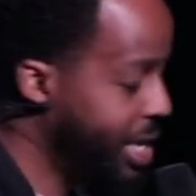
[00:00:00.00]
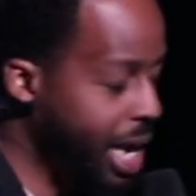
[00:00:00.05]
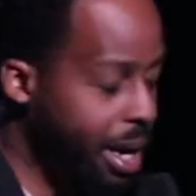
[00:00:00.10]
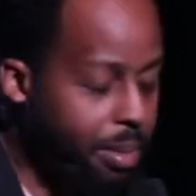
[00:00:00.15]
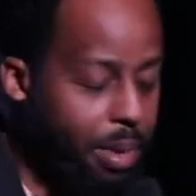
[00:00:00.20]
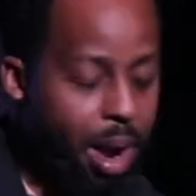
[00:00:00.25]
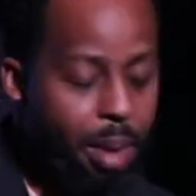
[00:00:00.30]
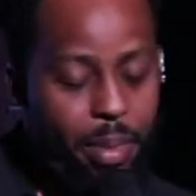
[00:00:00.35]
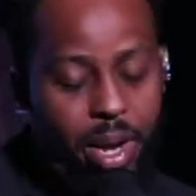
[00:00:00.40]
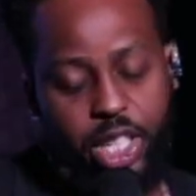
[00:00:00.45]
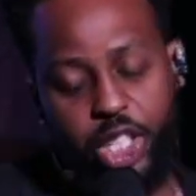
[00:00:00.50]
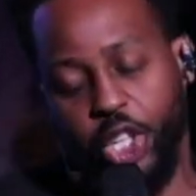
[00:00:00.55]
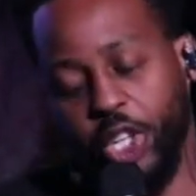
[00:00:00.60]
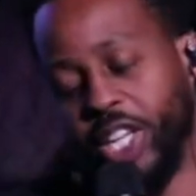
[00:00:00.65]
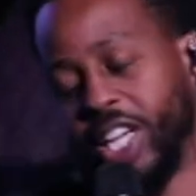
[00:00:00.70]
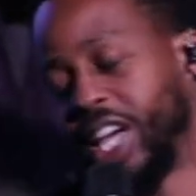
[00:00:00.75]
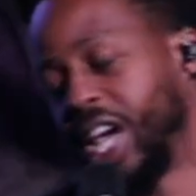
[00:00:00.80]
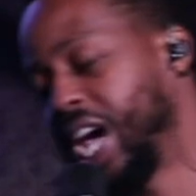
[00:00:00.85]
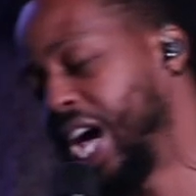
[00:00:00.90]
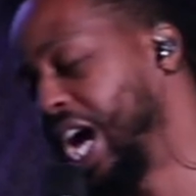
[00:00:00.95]
Tell Him how much you
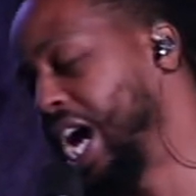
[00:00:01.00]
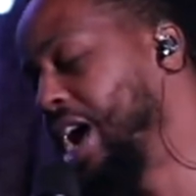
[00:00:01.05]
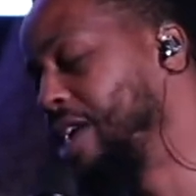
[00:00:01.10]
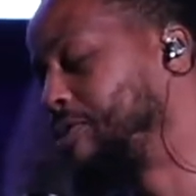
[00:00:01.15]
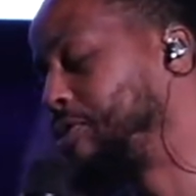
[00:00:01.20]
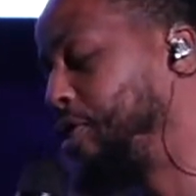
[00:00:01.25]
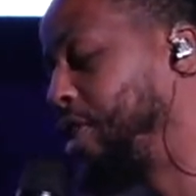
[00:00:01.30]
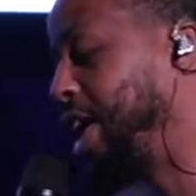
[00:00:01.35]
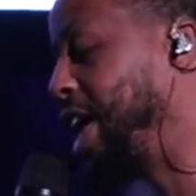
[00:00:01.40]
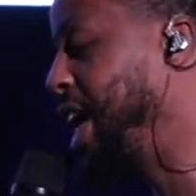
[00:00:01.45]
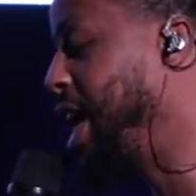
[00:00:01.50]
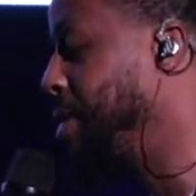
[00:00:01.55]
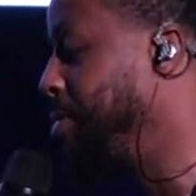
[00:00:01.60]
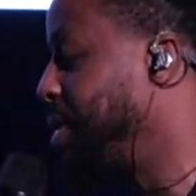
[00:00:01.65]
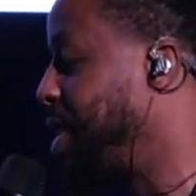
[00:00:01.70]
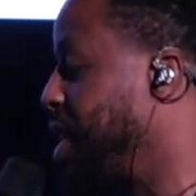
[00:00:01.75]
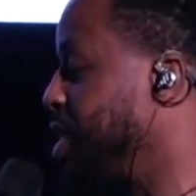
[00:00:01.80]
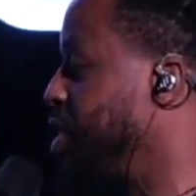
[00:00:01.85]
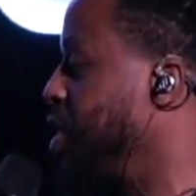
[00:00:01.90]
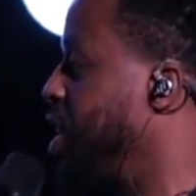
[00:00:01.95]
care for
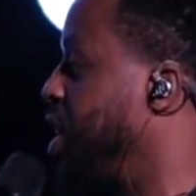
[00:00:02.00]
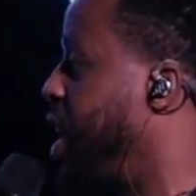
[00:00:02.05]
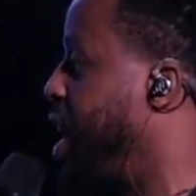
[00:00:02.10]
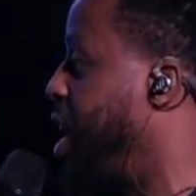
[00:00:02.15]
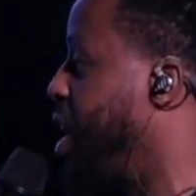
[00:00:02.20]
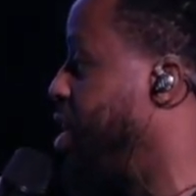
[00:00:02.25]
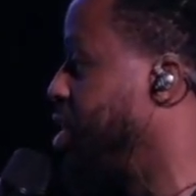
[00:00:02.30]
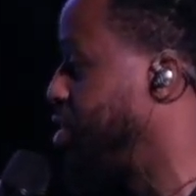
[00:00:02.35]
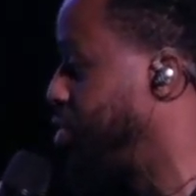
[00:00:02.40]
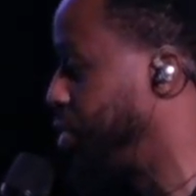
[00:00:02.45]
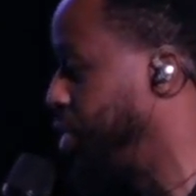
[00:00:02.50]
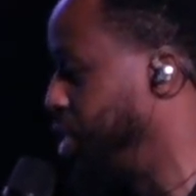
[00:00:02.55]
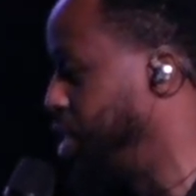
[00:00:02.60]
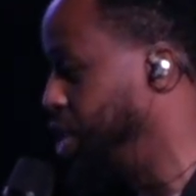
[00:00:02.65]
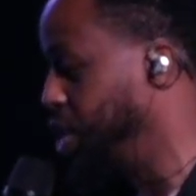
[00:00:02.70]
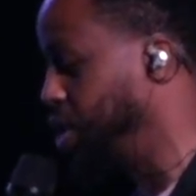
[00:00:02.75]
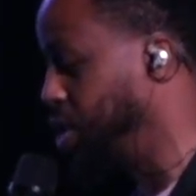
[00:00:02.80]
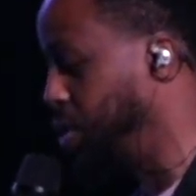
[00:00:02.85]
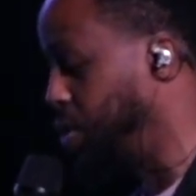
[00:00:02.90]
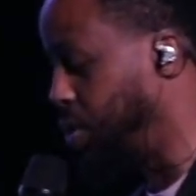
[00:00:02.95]
Him because He cares for
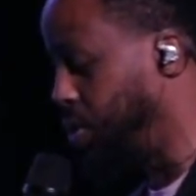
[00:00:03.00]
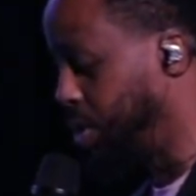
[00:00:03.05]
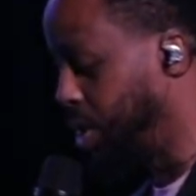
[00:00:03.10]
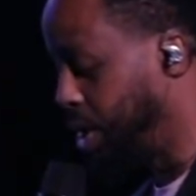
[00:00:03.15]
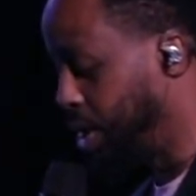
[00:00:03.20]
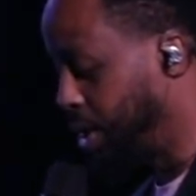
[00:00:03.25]
you.